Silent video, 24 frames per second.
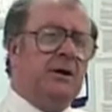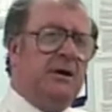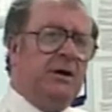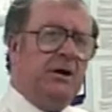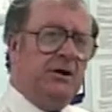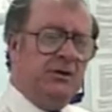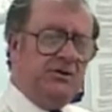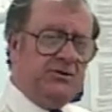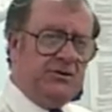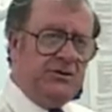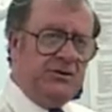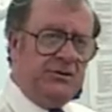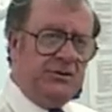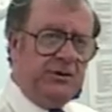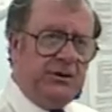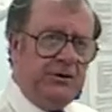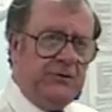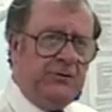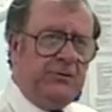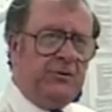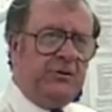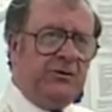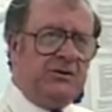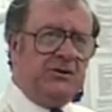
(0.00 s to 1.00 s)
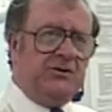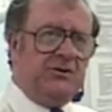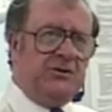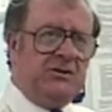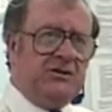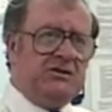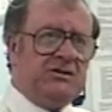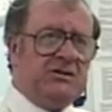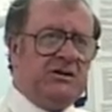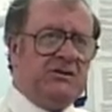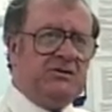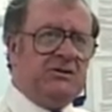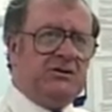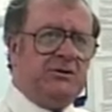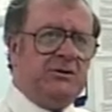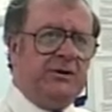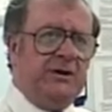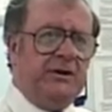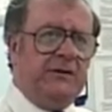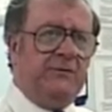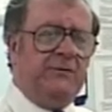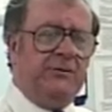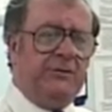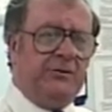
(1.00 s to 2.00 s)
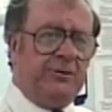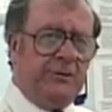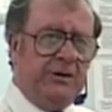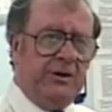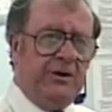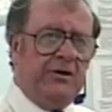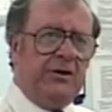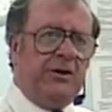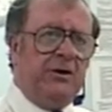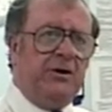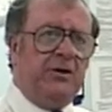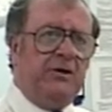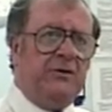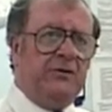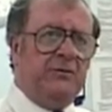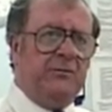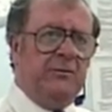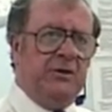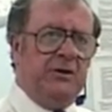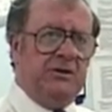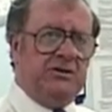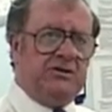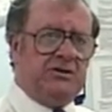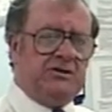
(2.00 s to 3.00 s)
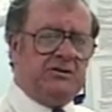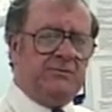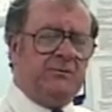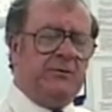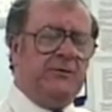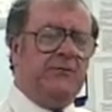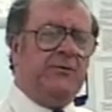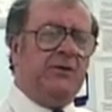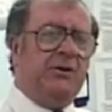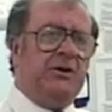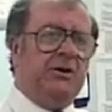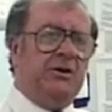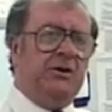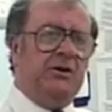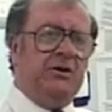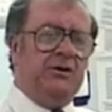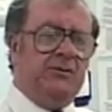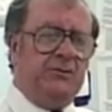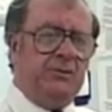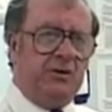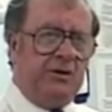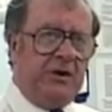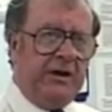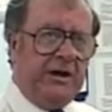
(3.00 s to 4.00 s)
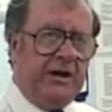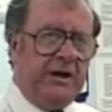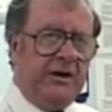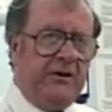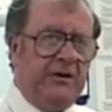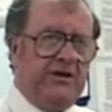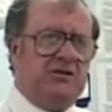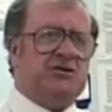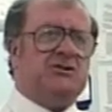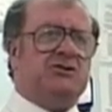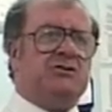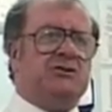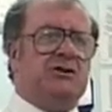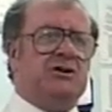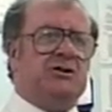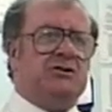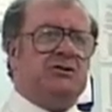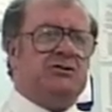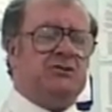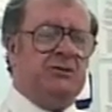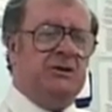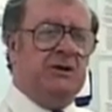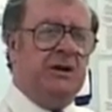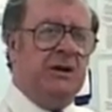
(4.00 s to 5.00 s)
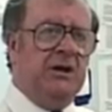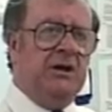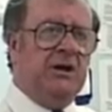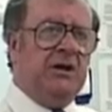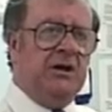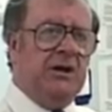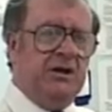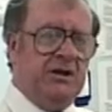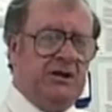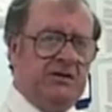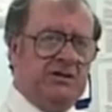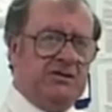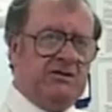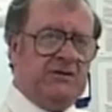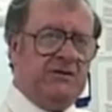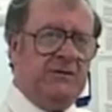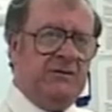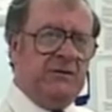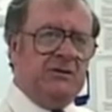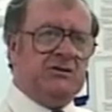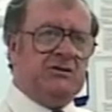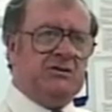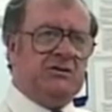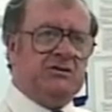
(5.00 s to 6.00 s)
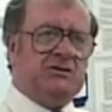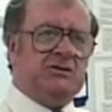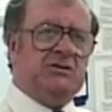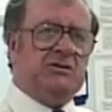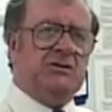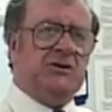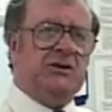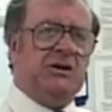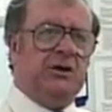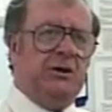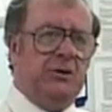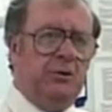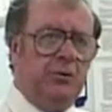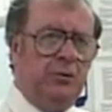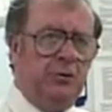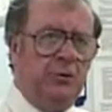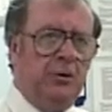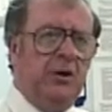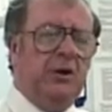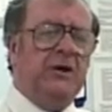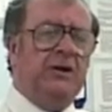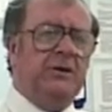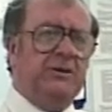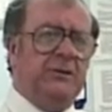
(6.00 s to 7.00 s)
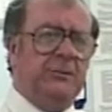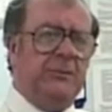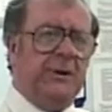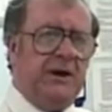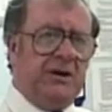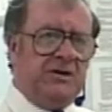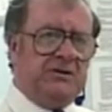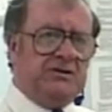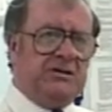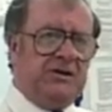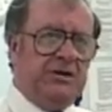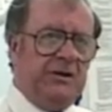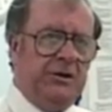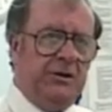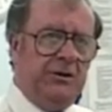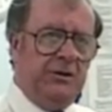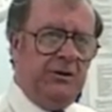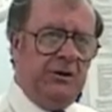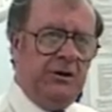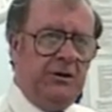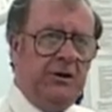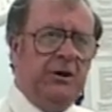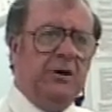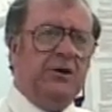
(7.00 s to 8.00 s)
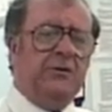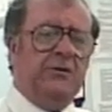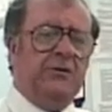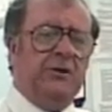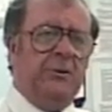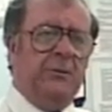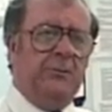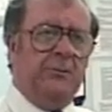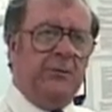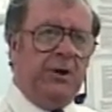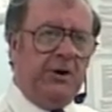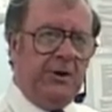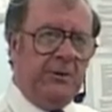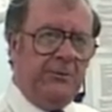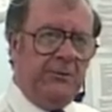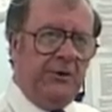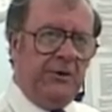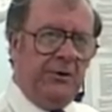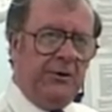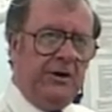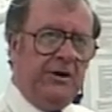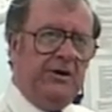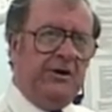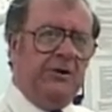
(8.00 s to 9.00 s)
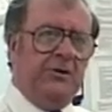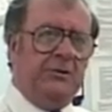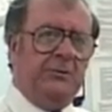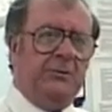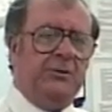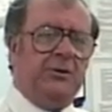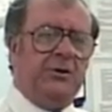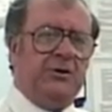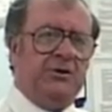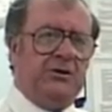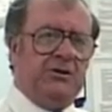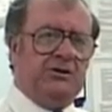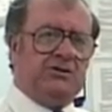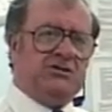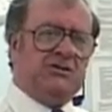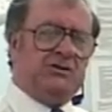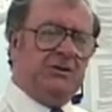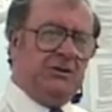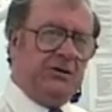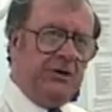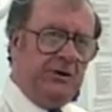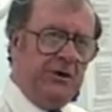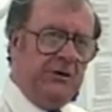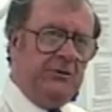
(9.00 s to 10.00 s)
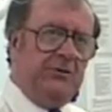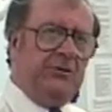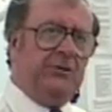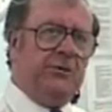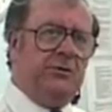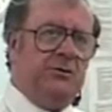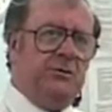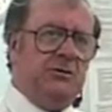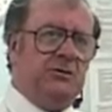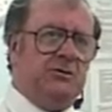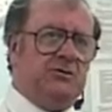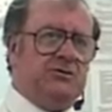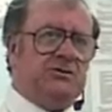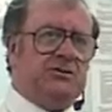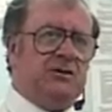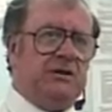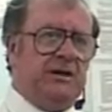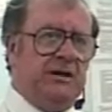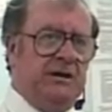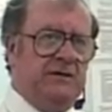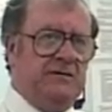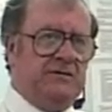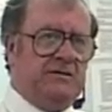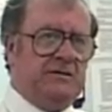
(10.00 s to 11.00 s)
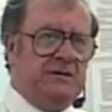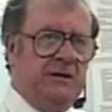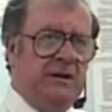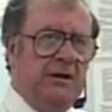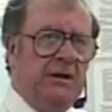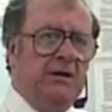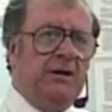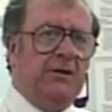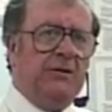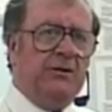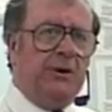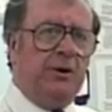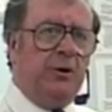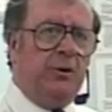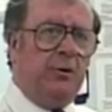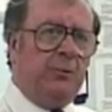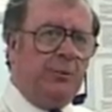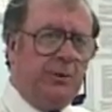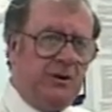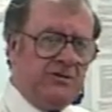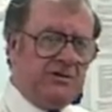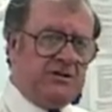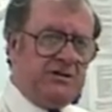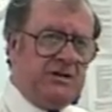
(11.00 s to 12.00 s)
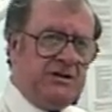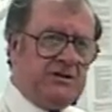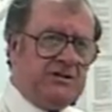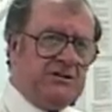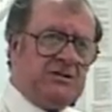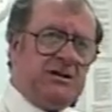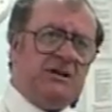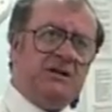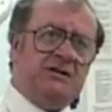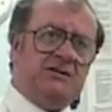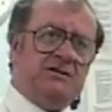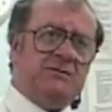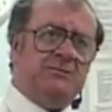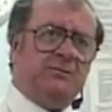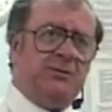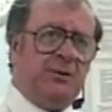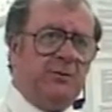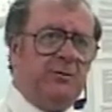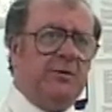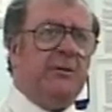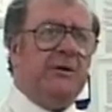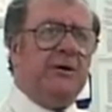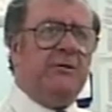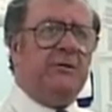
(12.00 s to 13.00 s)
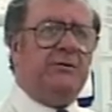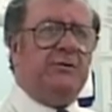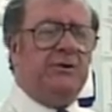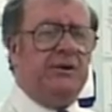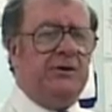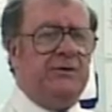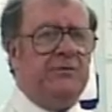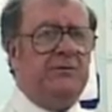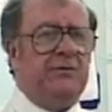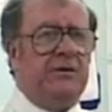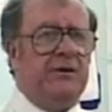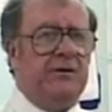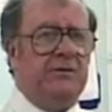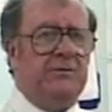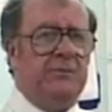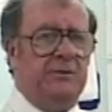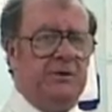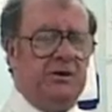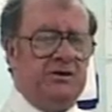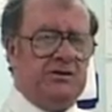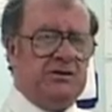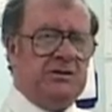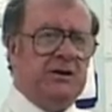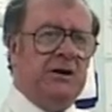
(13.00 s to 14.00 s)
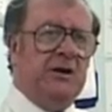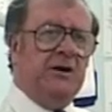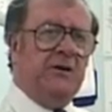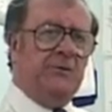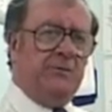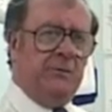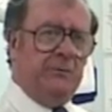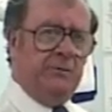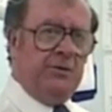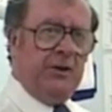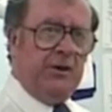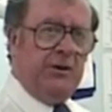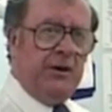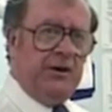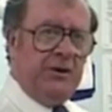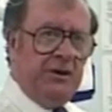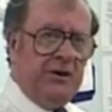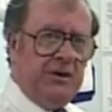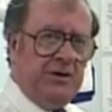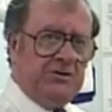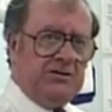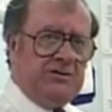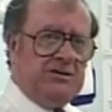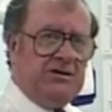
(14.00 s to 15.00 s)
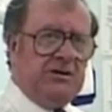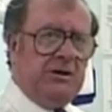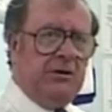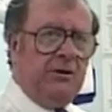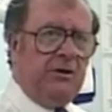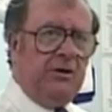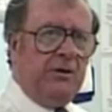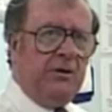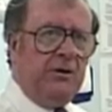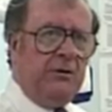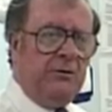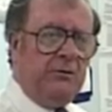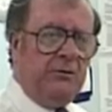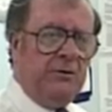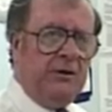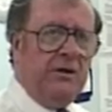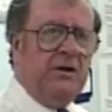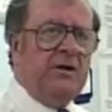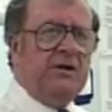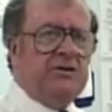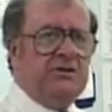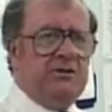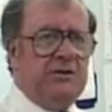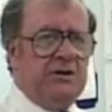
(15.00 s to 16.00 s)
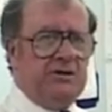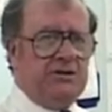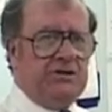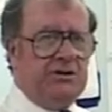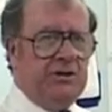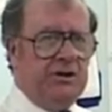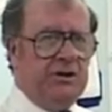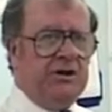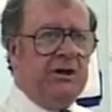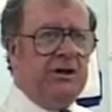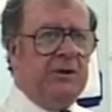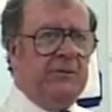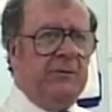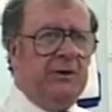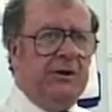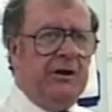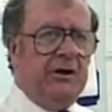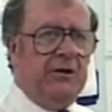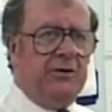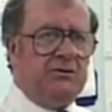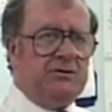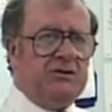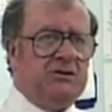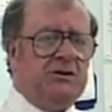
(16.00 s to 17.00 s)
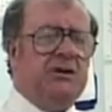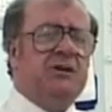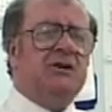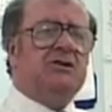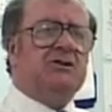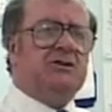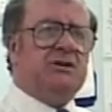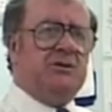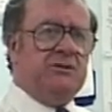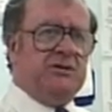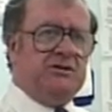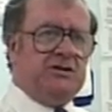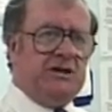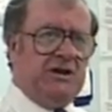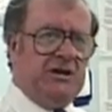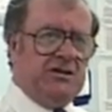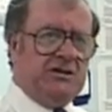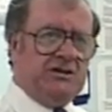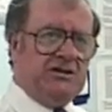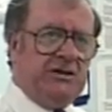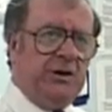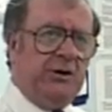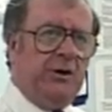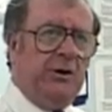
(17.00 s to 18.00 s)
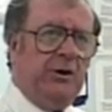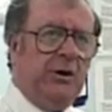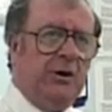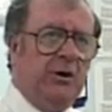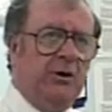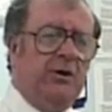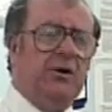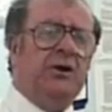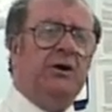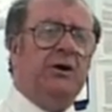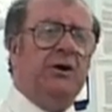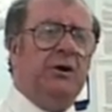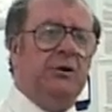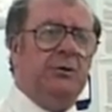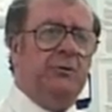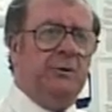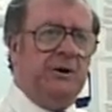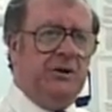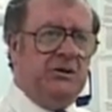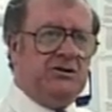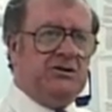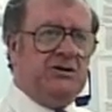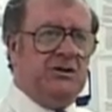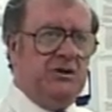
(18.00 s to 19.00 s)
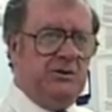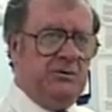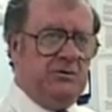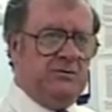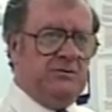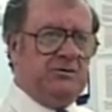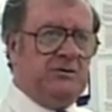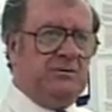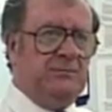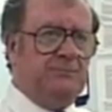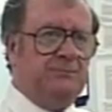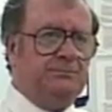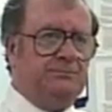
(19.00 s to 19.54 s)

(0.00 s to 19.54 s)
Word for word: 134 degrees centigrade for three and a half minutes, providing you've got air extraction, is sufficient to kill the bacteria that might be on any of the products that are going through the autoclaves. The whole process takes probably about 35 minutes from going in unsterile to actually coming out shall we say, sterile and ready to use.